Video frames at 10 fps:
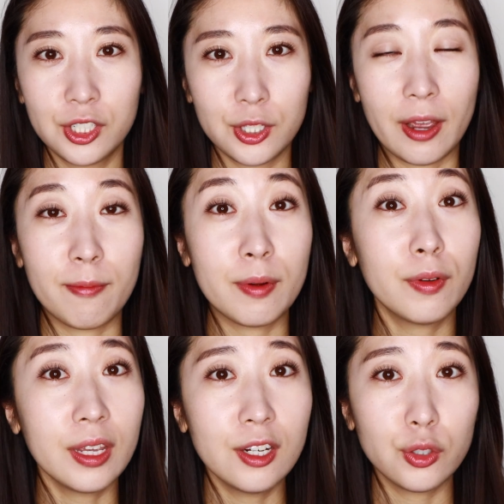So I've been
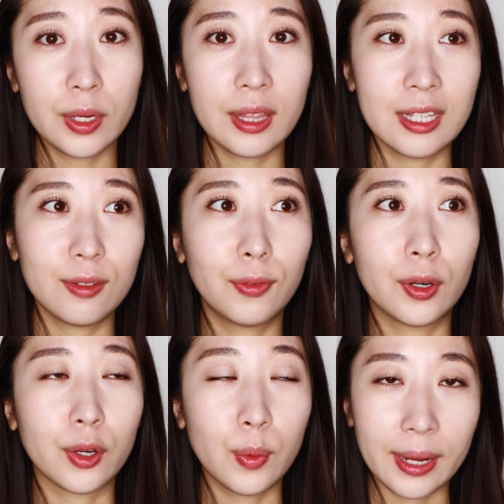really enjoying this
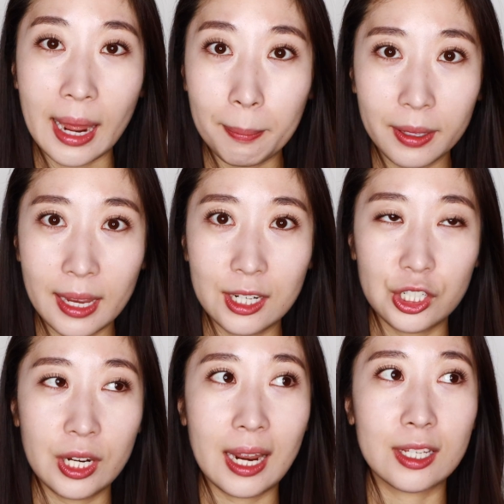for a quick
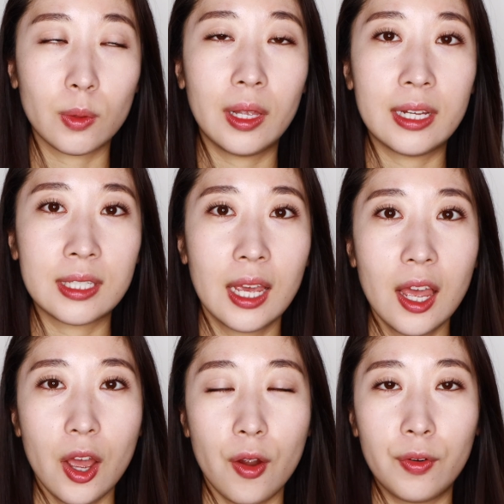application as well as
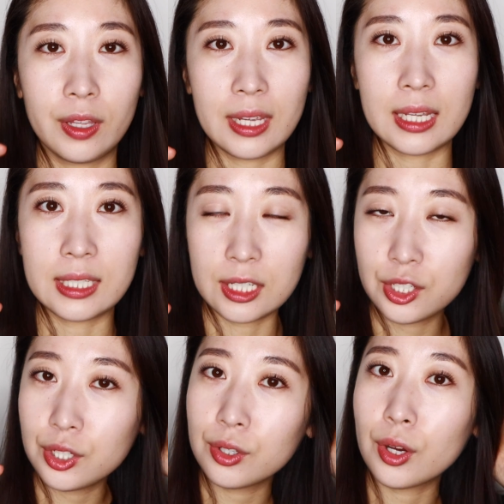a really easy
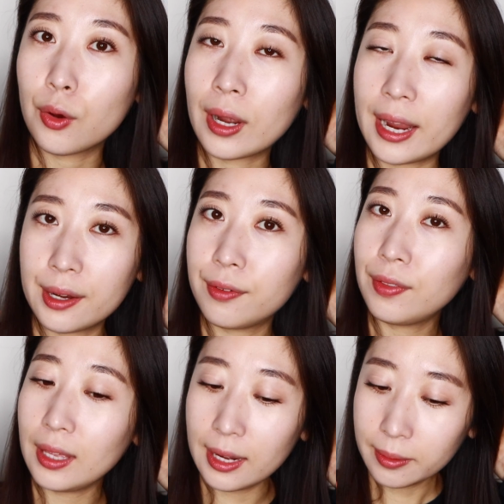to-go kind of
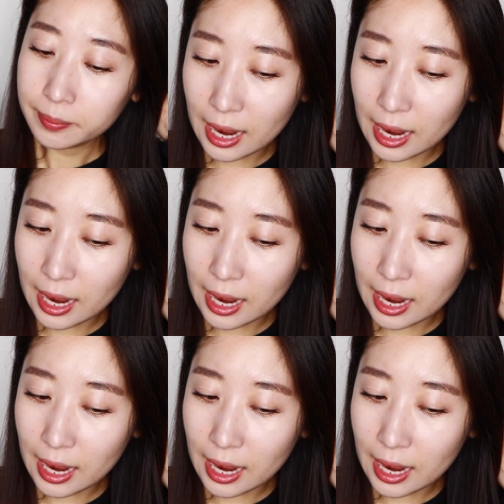thing.